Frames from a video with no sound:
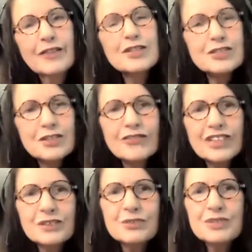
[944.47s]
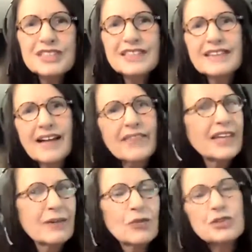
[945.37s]
The servant who did
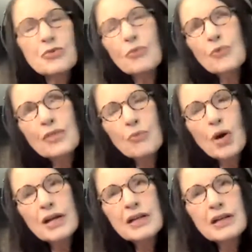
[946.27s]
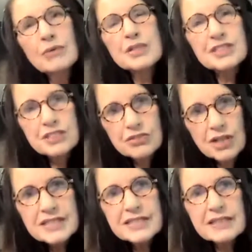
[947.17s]
nothing with what was
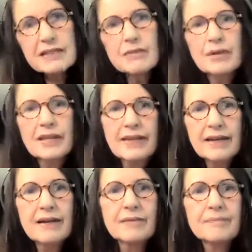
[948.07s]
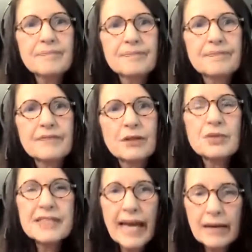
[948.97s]
entrusted with him
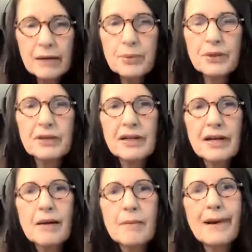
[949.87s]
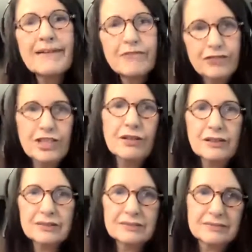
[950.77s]
was hampered by
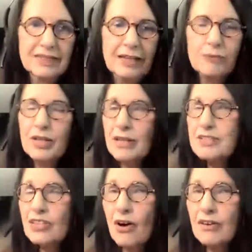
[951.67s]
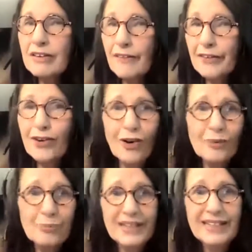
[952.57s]
fear. And when he was called on the
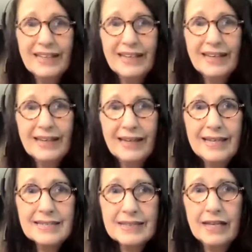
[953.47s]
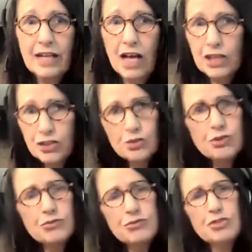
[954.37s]
carpet, he said, I knew
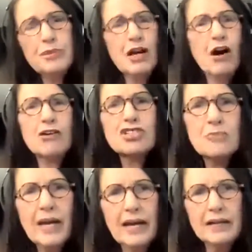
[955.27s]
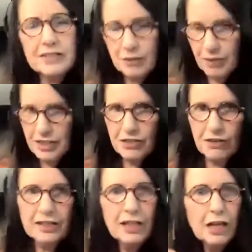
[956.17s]
you to be a harsh man. And so he
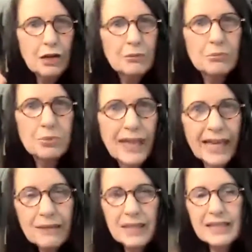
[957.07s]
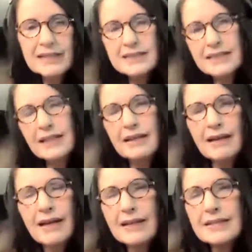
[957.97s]
started blaming,
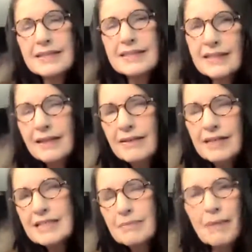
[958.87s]
seeing his